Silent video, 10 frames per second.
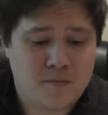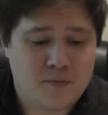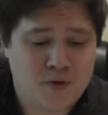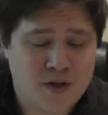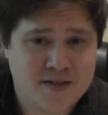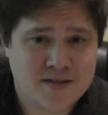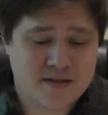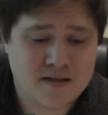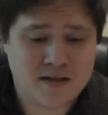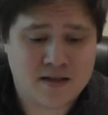Plus
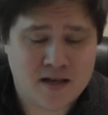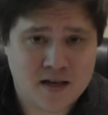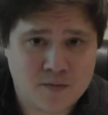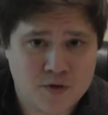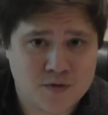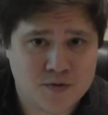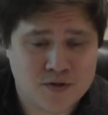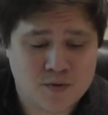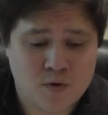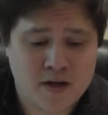the kit, which was
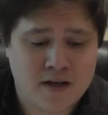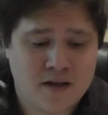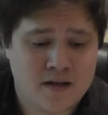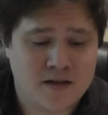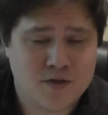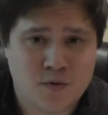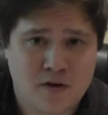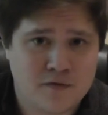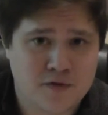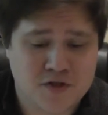$20 and then
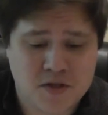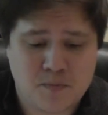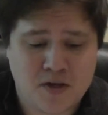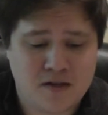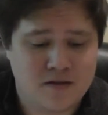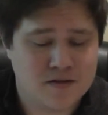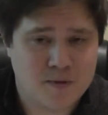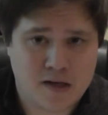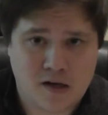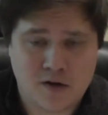$12 for shipping, you're
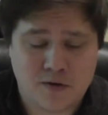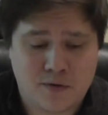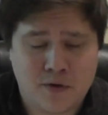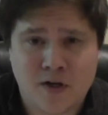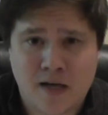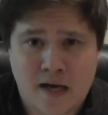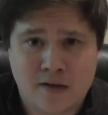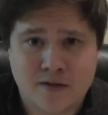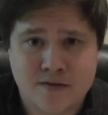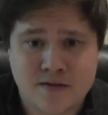spending
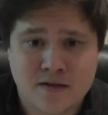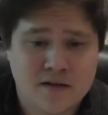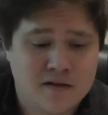$130